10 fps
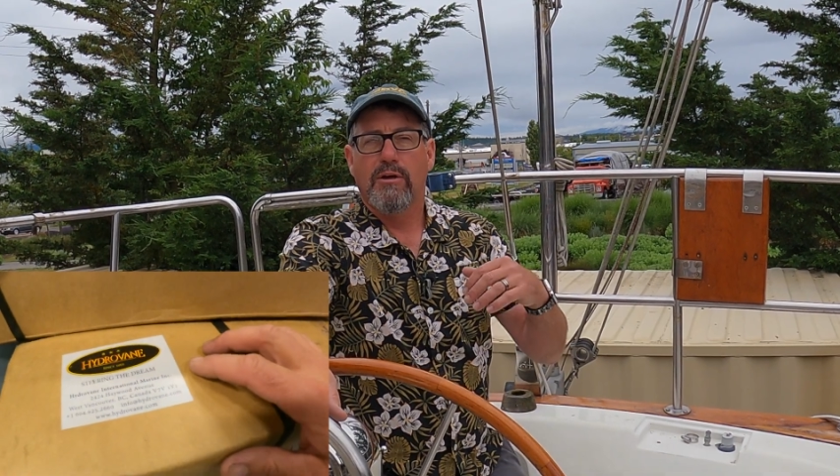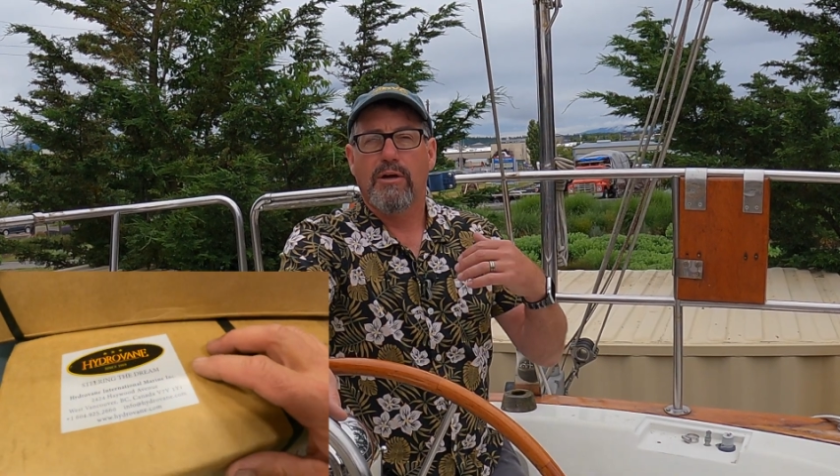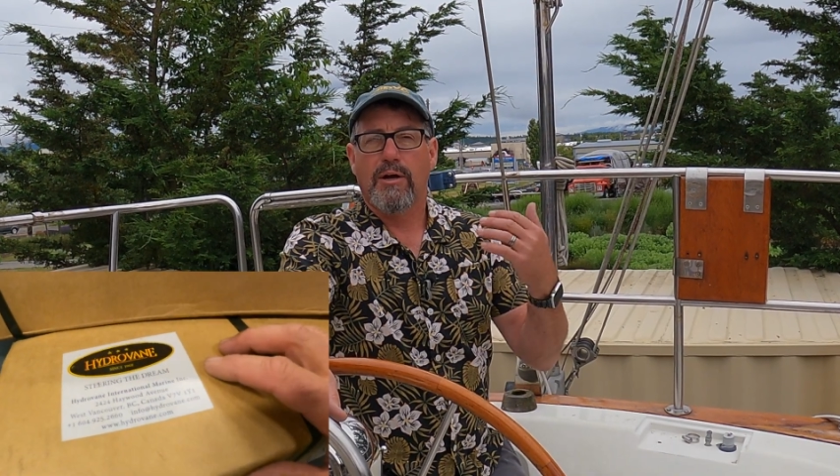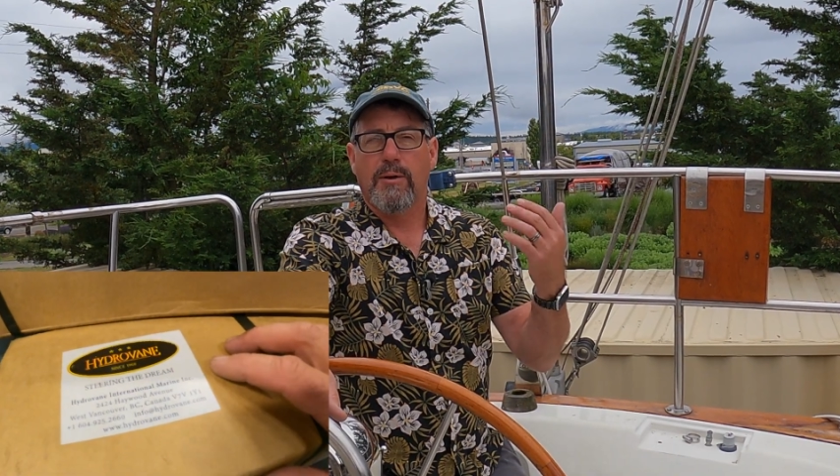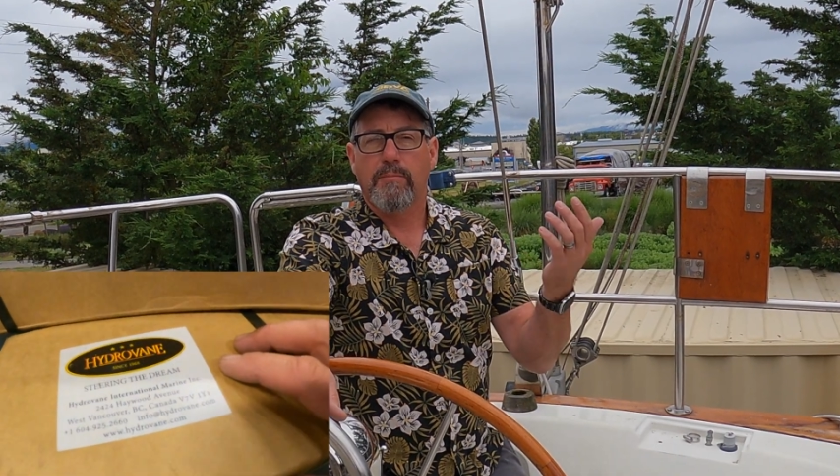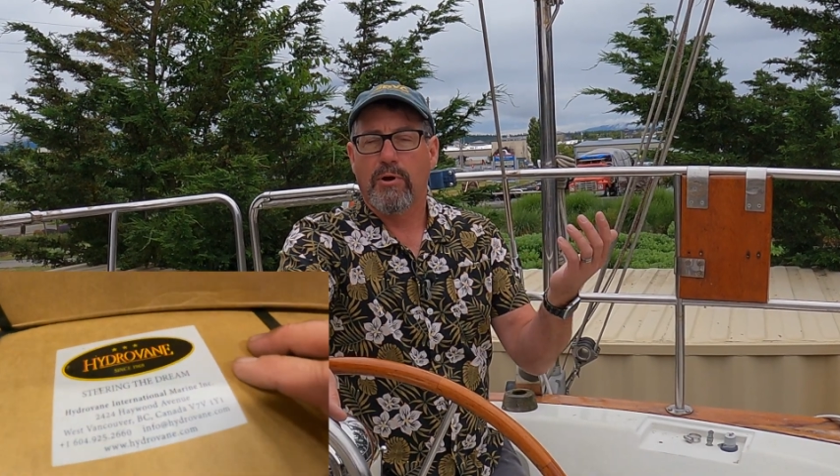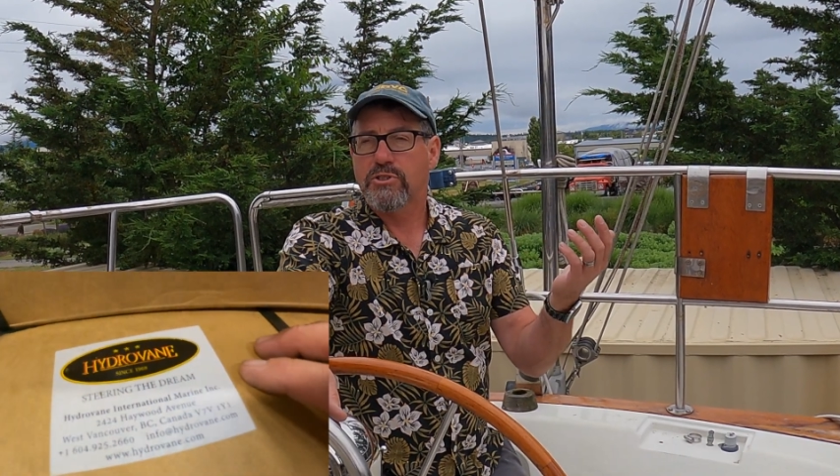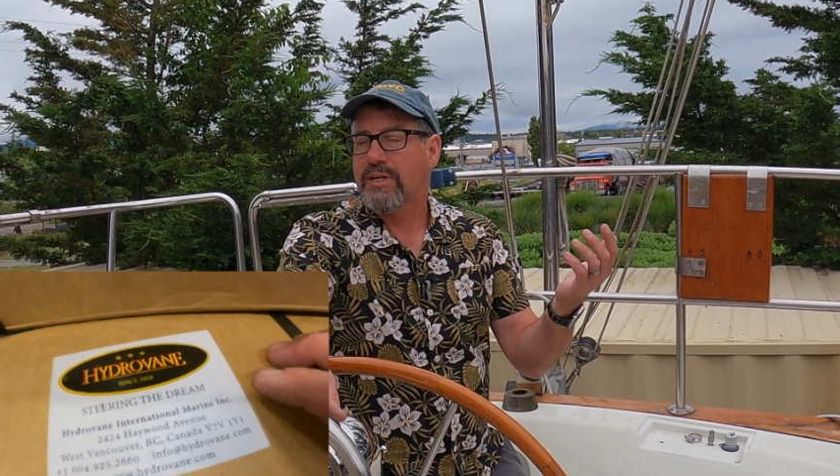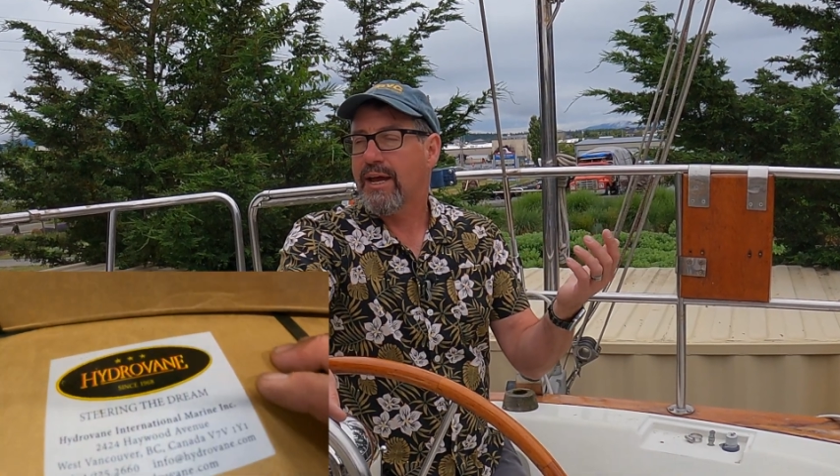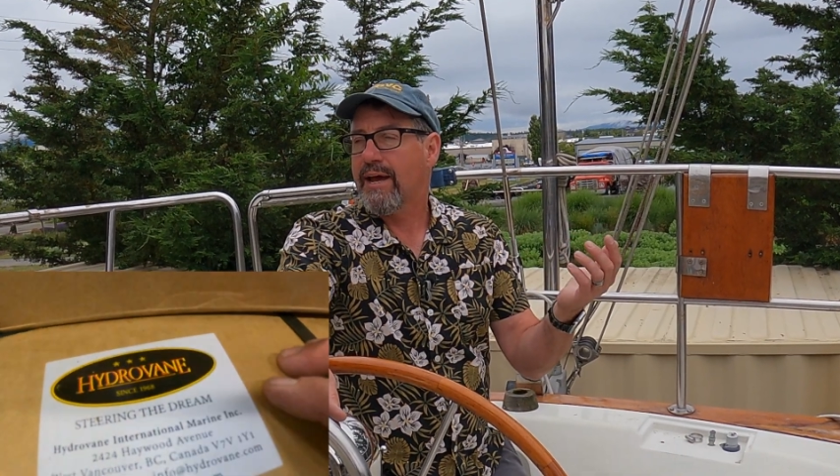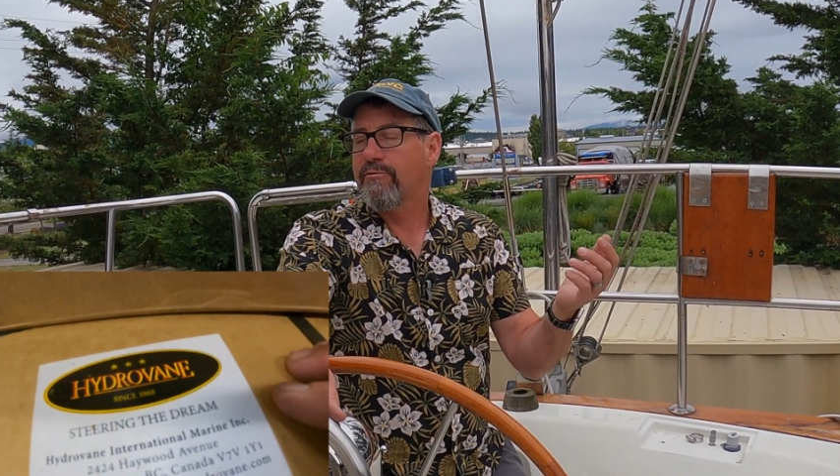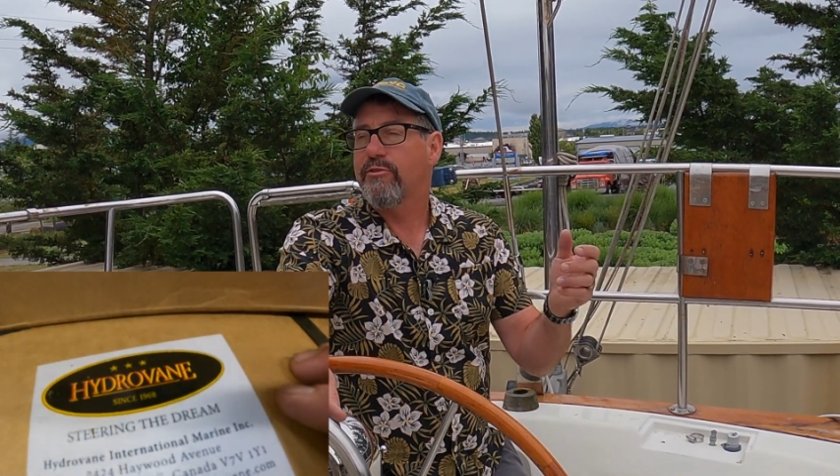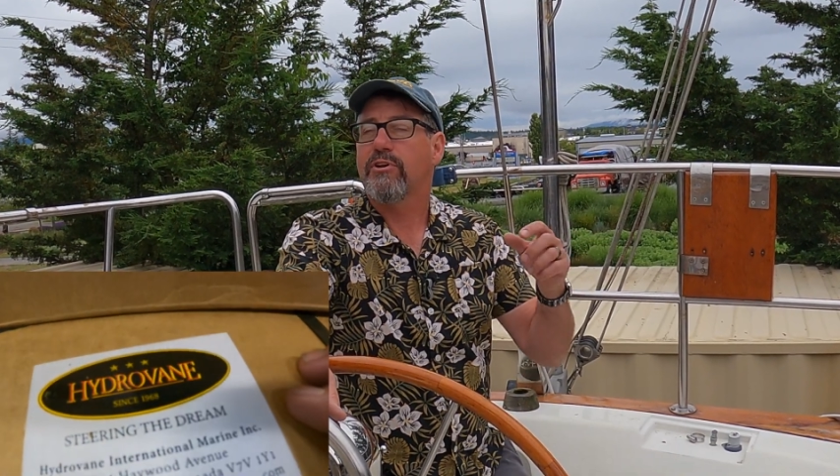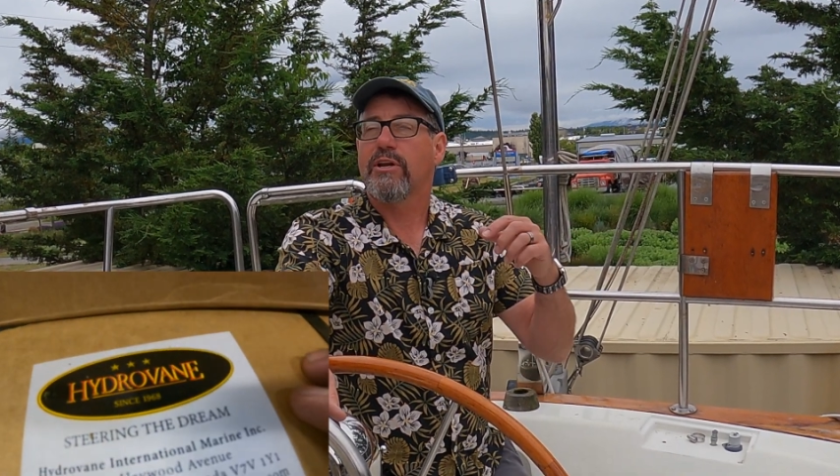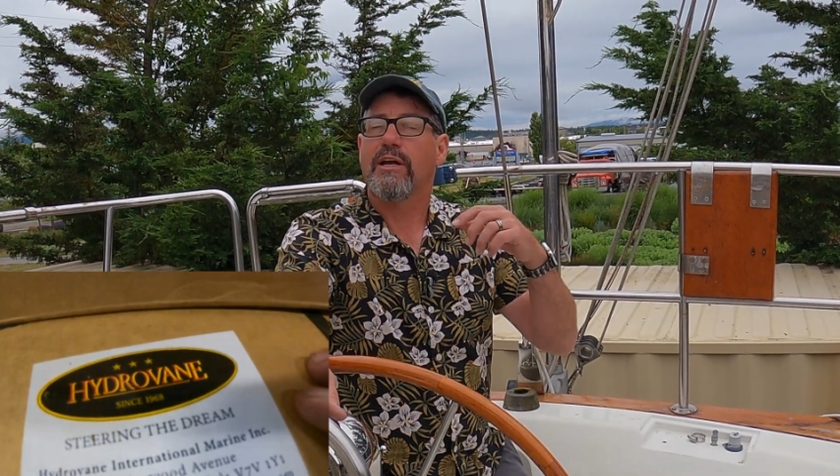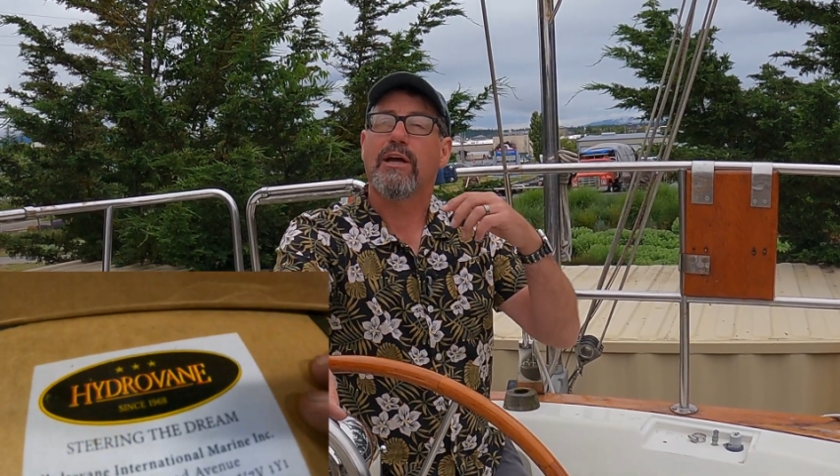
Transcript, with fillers: Our staff is going to